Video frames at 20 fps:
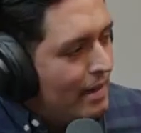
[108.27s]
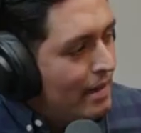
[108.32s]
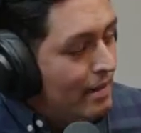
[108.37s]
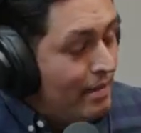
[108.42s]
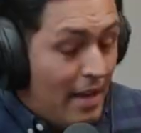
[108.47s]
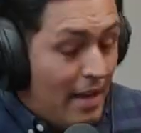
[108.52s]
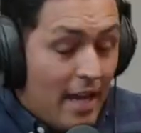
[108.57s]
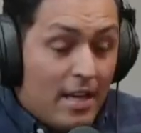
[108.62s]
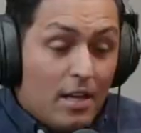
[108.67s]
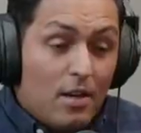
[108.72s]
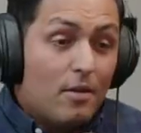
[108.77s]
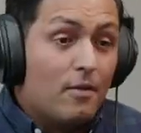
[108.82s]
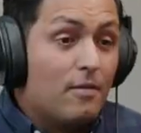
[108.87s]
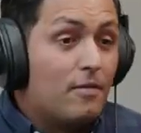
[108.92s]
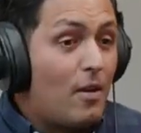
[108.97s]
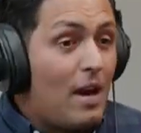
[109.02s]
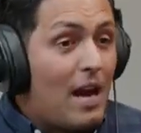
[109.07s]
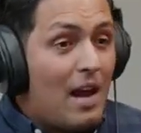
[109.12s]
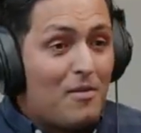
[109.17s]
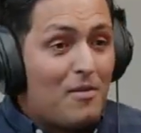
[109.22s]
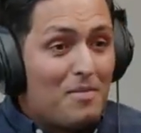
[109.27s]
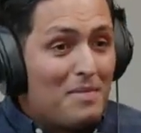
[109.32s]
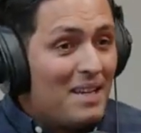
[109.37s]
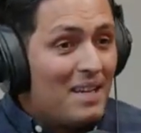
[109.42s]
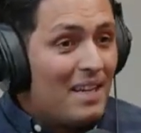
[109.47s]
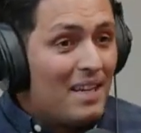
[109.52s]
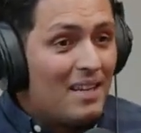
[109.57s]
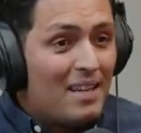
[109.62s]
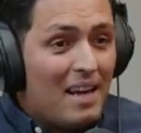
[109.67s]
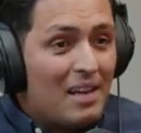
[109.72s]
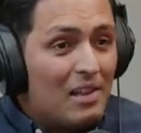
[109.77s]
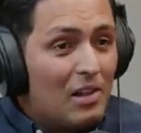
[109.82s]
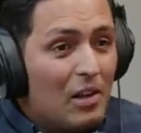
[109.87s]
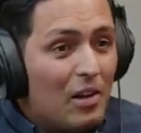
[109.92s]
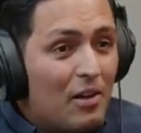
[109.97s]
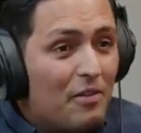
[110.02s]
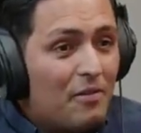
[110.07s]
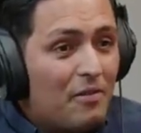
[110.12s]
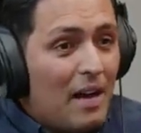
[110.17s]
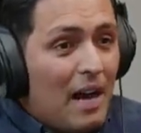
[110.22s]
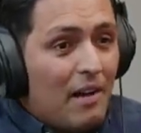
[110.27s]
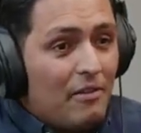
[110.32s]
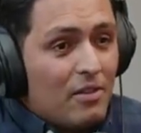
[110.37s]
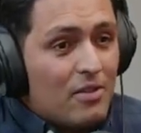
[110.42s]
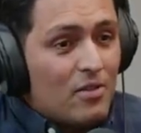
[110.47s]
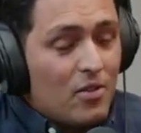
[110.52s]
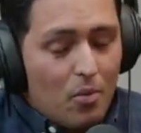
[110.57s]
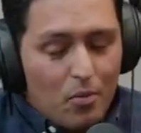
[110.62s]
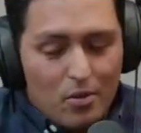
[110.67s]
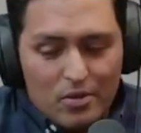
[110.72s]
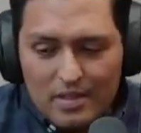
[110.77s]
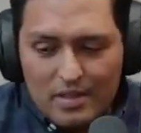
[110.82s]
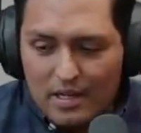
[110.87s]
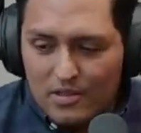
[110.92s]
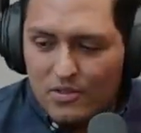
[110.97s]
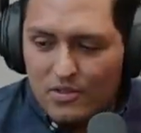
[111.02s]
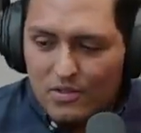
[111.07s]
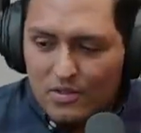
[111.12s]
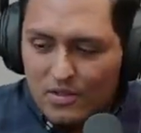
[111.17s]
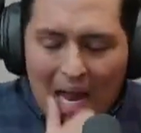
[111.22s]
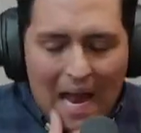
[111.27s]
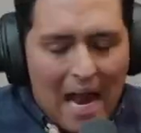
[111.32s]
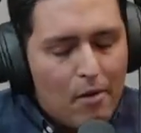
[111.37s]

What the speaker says: Thank you for having me again. I love having these conversations.